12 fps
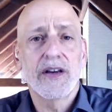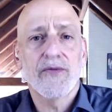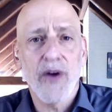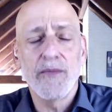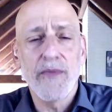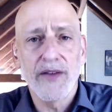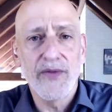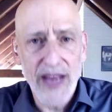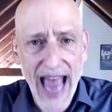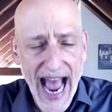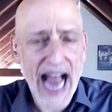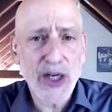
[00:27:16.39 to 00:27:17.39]
from the
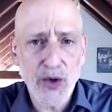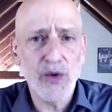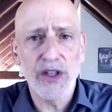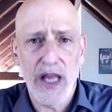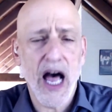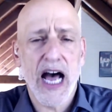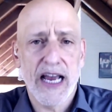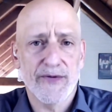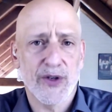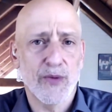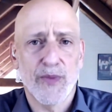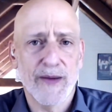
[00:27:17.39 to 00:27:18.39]
actual
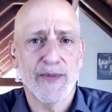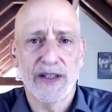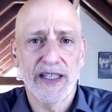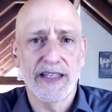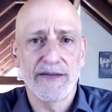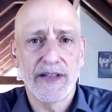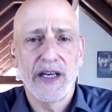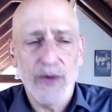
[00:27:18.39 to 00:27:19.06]
lives that people live.